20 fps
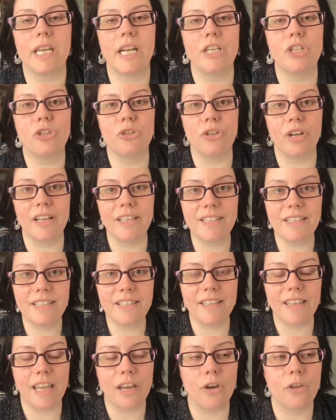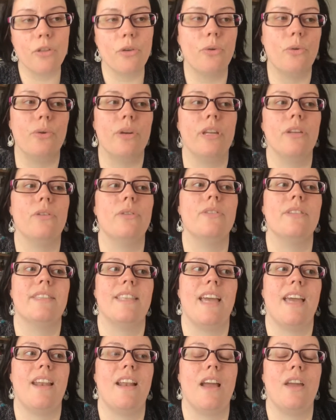that I trust. They are the oils
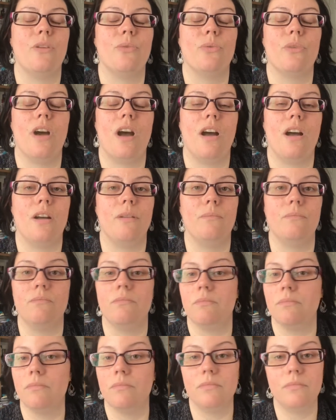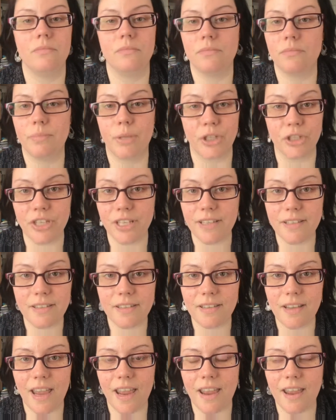that I
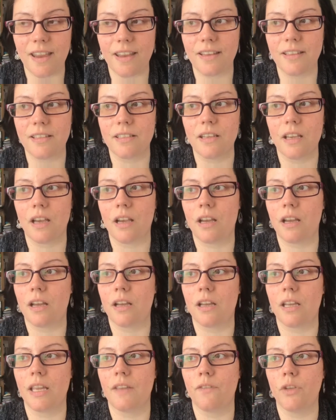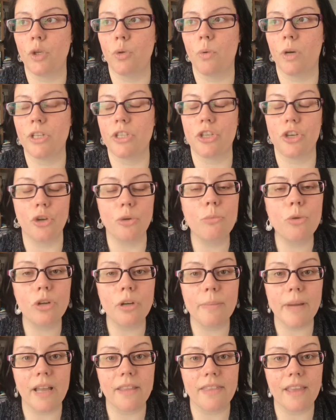purchase. And if you want to know more
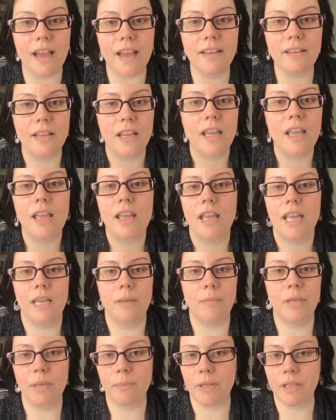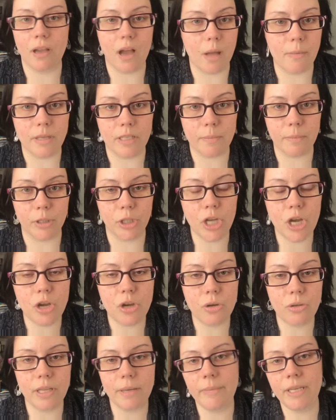about that, hit me up in the comments
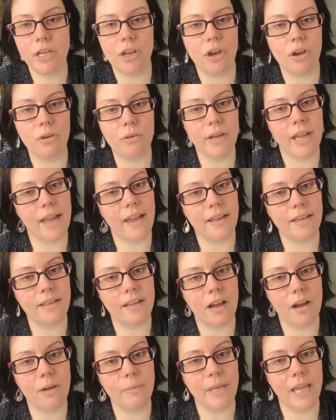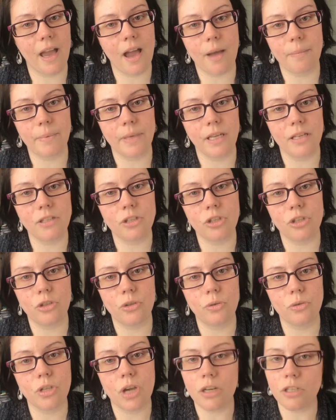below. Let me know, and I'll be happy
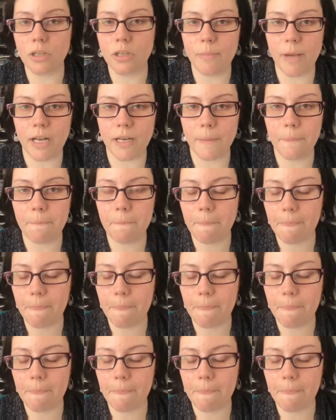to talk to you about it.